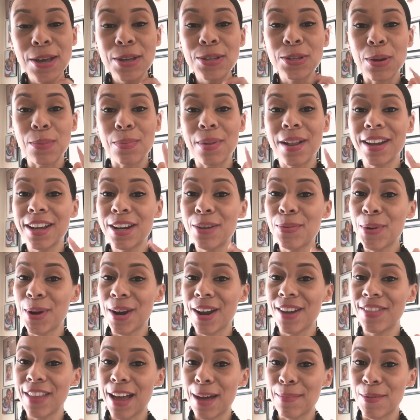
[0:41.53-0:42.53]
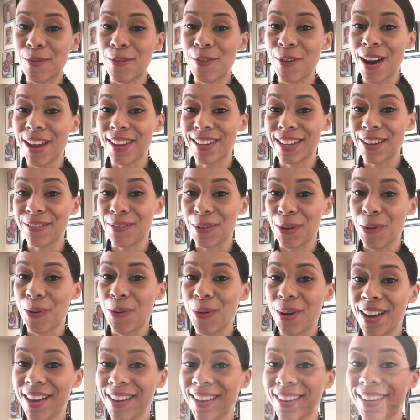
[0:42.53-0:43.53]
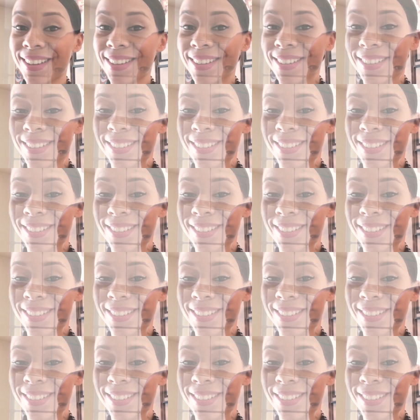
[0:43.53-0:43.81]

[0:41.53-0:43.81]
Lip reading: So I'm probably going to work on that before I leave real quick.